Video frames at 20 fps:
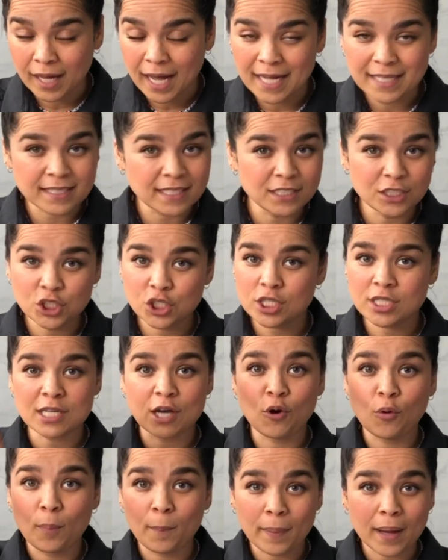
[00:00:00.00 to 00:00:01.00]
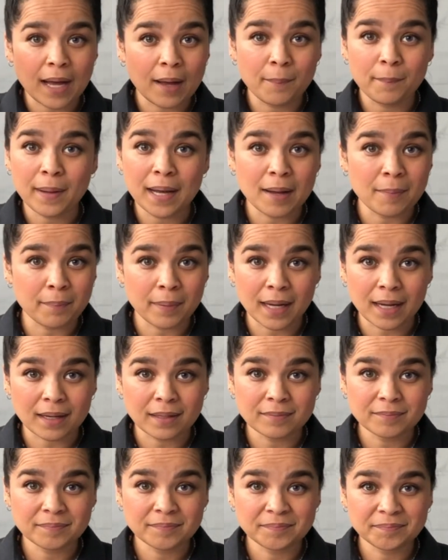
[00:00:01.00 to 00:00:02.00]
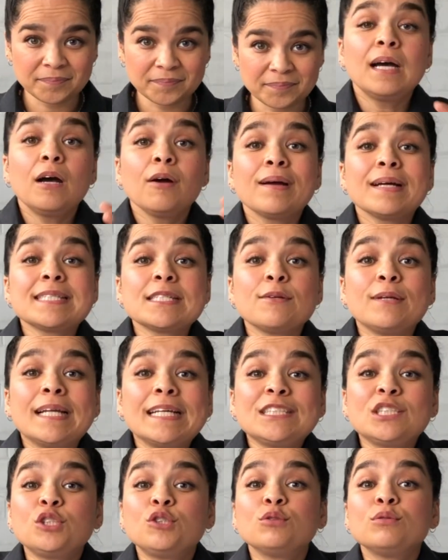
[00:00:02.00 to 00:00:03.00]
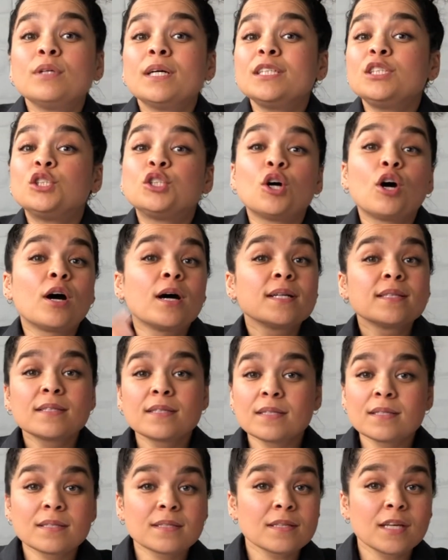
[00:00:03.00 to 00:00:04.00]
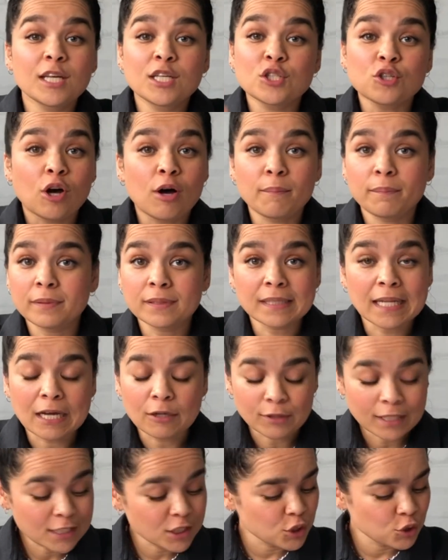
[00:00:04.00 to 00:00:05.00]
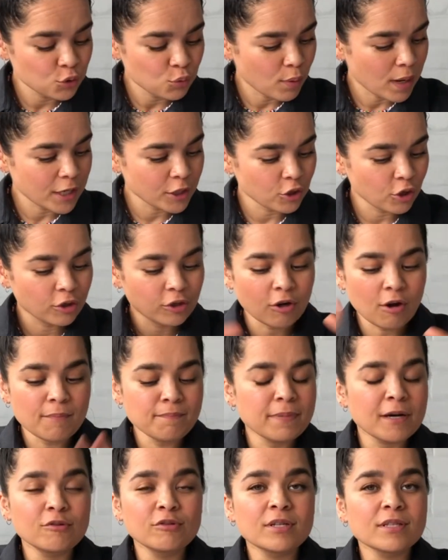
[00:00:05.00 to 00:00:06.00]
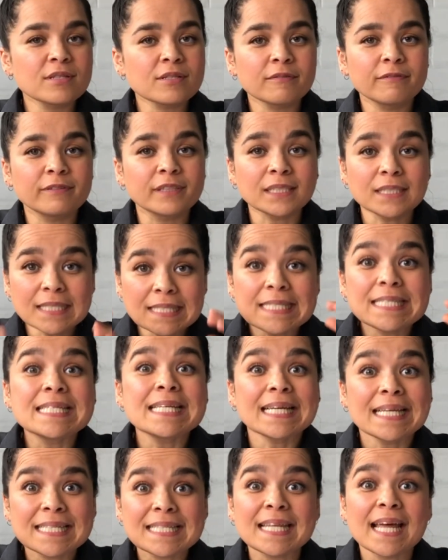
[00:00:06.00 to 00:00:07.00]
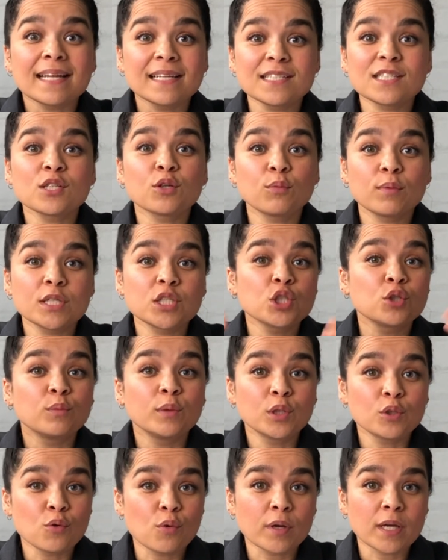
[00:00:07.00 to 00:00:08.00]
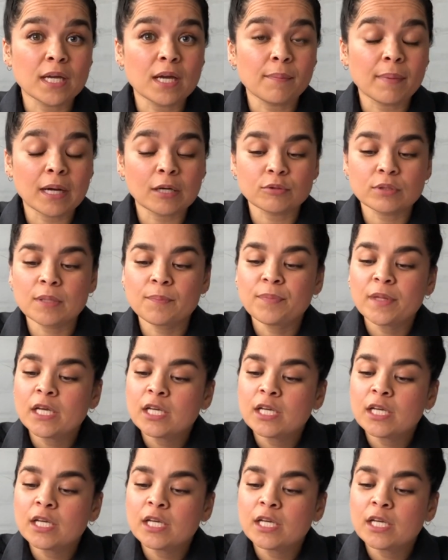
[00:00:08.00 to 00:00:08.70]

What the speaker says: I didn't just go ba, ba, ba. Okay, so let's do a dance example now. Let's do one on components of fitness, seeing as that is the question we're talking about.